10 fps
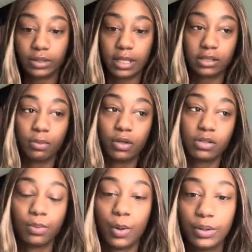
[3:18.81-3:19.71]
That's
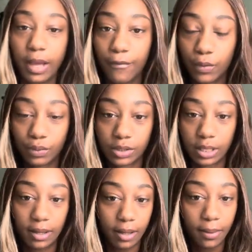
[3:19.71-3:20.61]
multiple devils
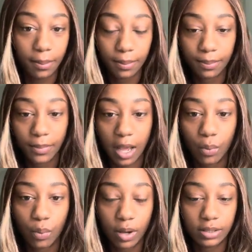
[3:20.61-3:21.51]
in him at
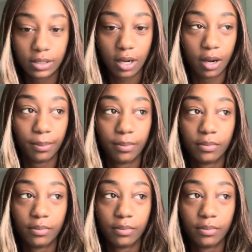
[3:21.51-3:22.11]
one time.